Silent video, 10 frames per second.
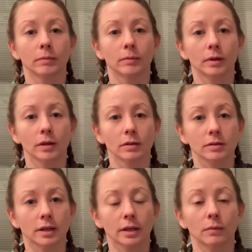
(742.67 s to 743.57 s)
It looks
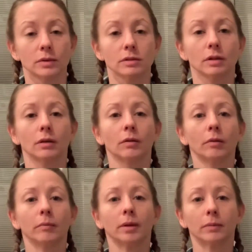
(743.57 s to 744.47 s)
like it wants to go up
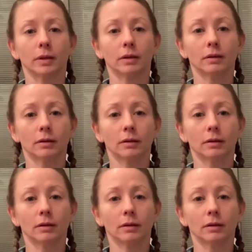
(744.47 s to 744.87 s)
maybe